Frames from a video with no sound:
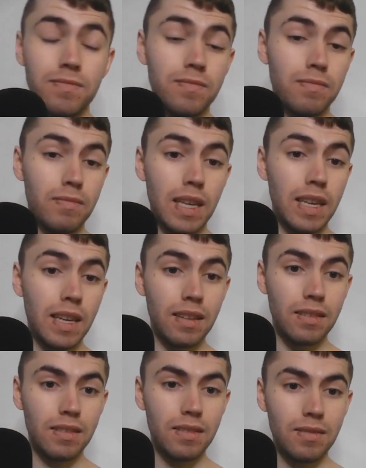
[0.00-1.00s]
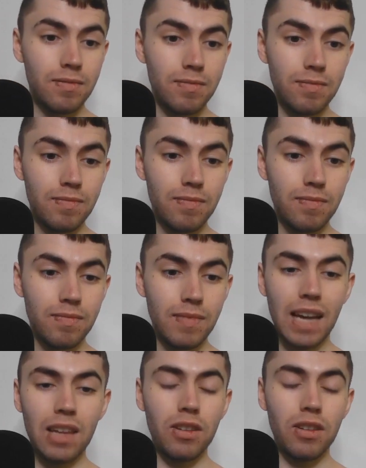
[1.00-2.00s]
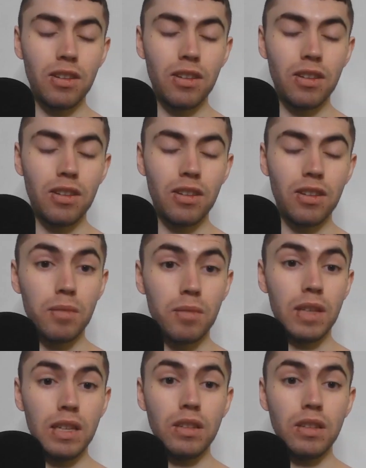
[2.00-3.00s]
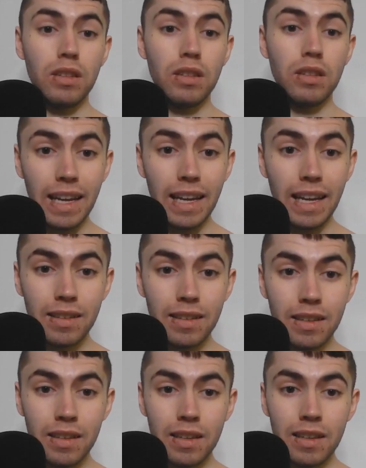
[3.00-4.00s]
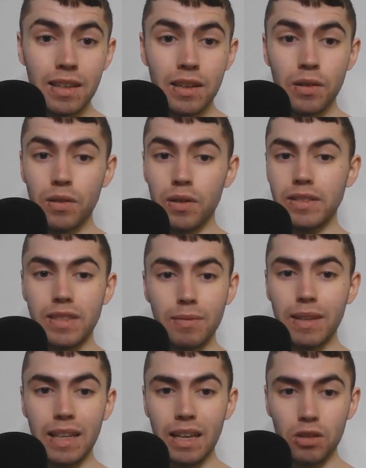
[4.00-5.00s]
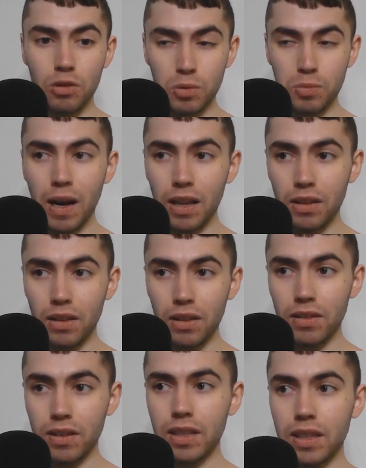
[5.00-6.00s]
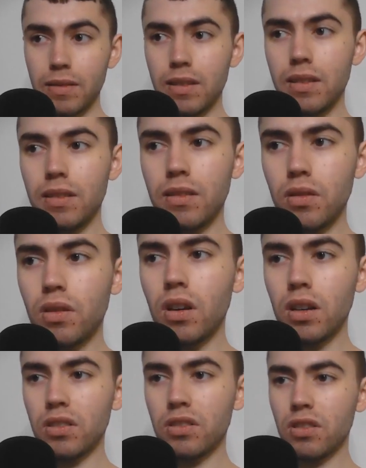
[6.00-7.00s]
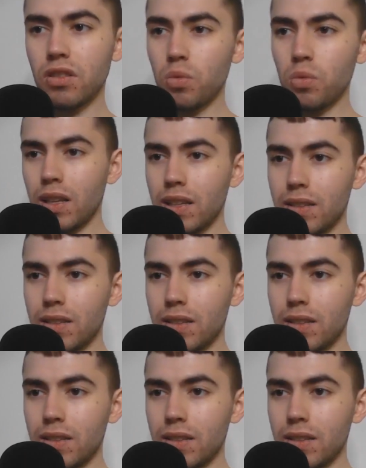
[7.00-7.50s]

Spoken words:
Because either they didn't do it completely right, or something else was bothering to cause the swelling.